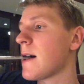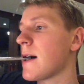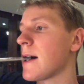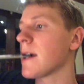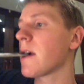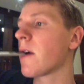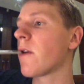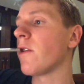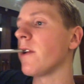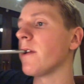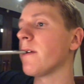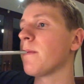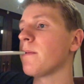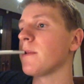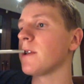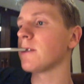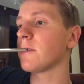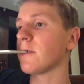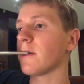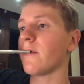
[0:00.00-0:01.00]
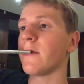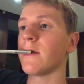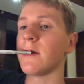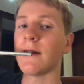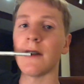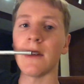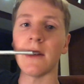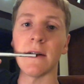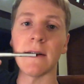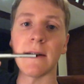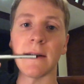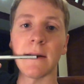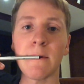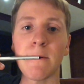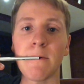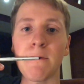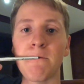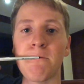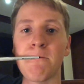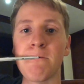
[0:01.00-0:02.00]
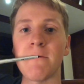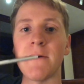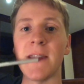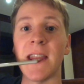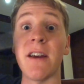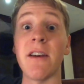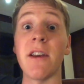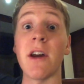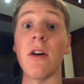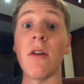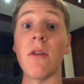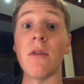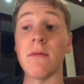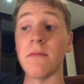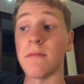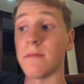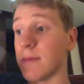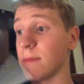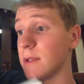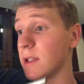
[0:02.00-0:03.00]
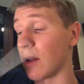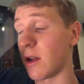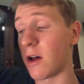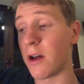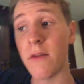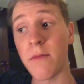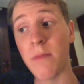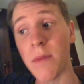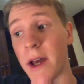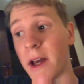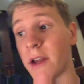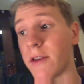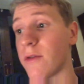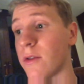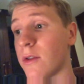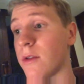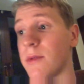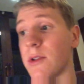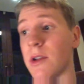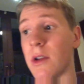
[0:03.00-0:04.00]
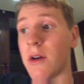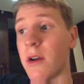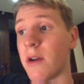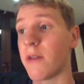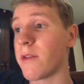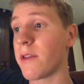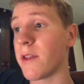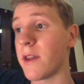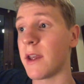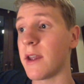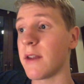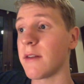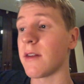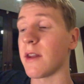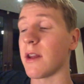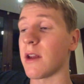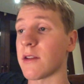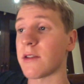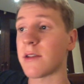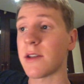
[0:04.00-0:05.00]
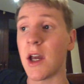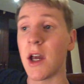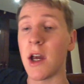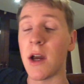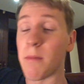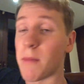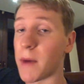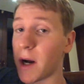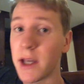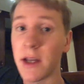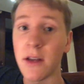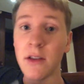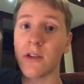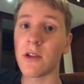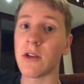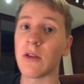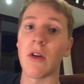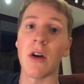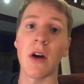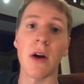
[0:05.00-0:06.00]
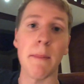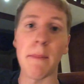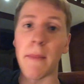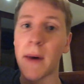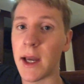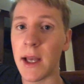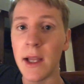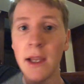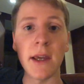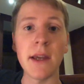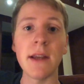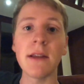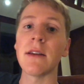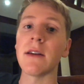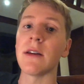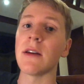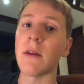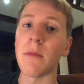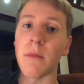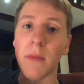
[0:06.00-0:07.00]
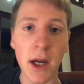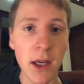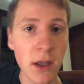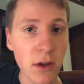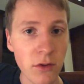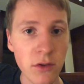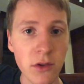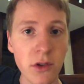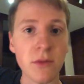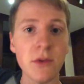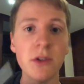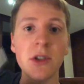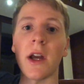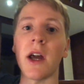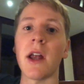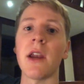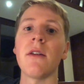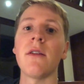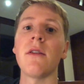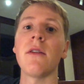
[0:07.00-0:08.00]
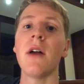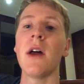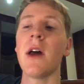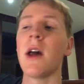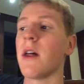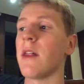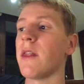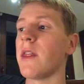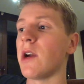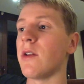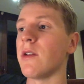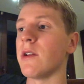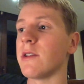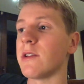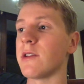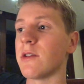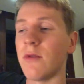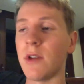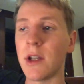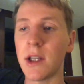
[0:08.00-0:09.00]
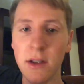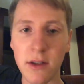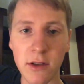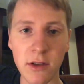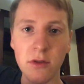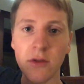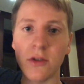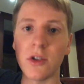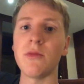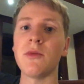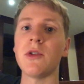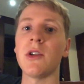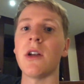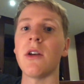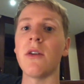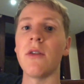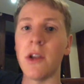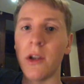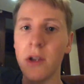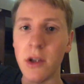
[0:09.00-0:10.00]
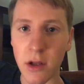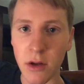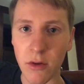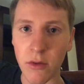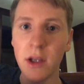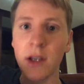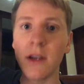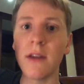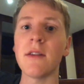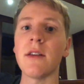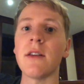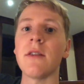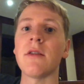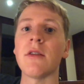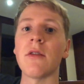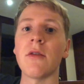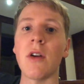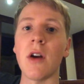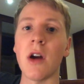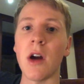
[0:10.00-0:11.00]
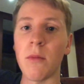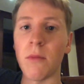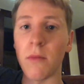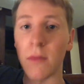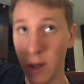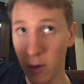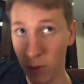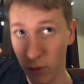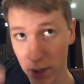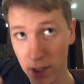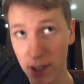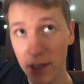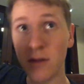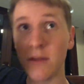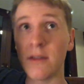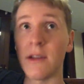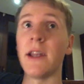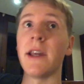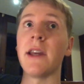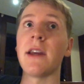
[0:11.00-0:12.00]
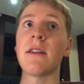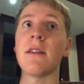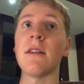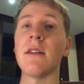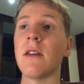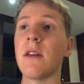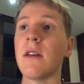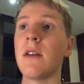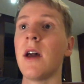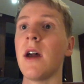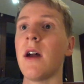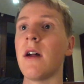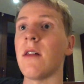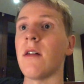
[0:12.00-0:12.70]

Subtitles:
I agree, because obviously, like, there are now a lot of platforms, a lot of things. There's my Instagram, my LinkedIn, my YouTube channel. There is Ricky's YouTube channel, Ricky's Instagram, now Ricky's LinkedIn.